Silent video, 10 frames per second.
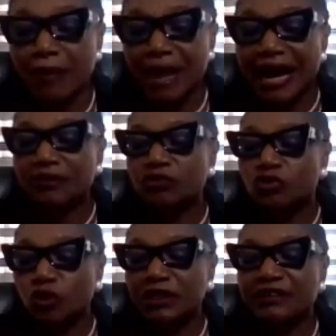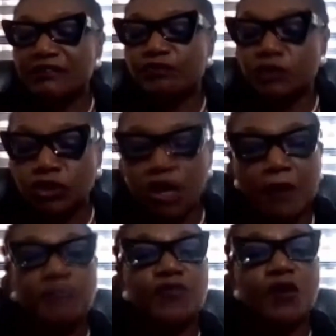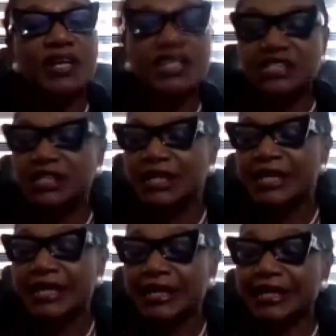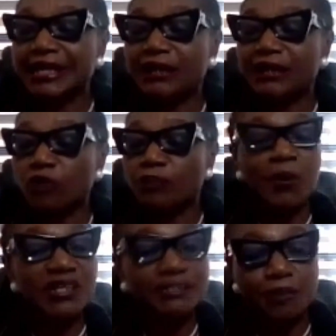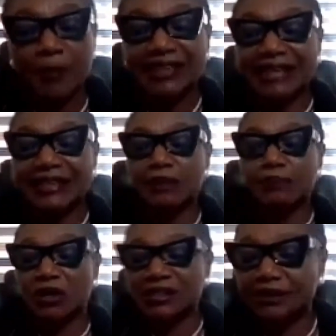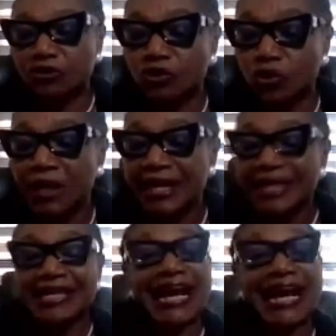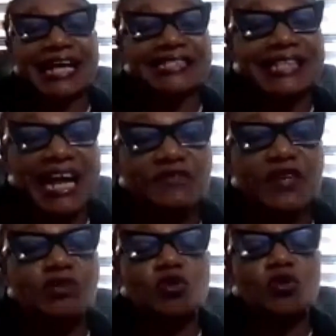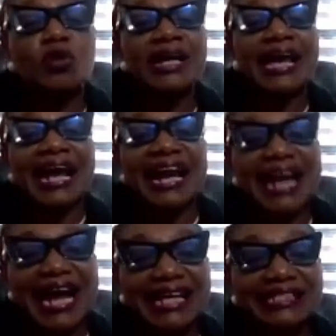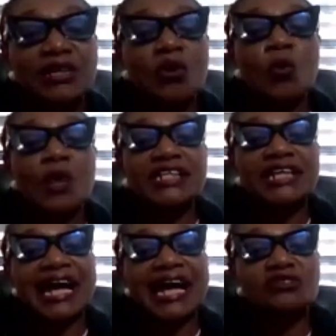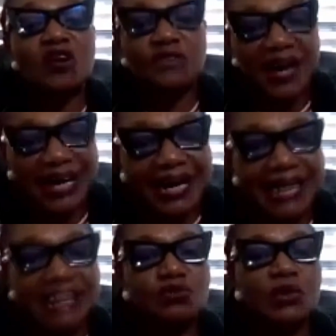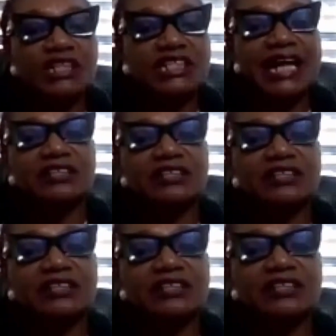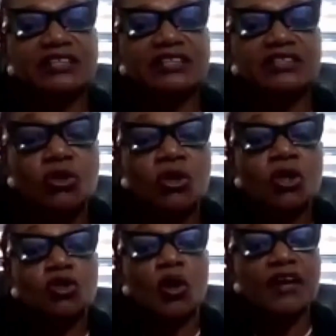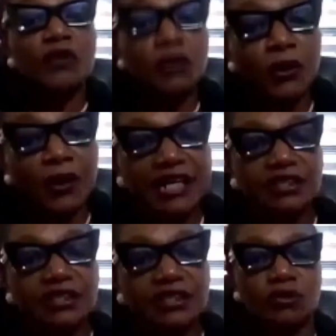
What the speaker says: and do the job for which he was purportedly brought here to do, he has delved into areas which he has no virus, which he has no locus to even look into.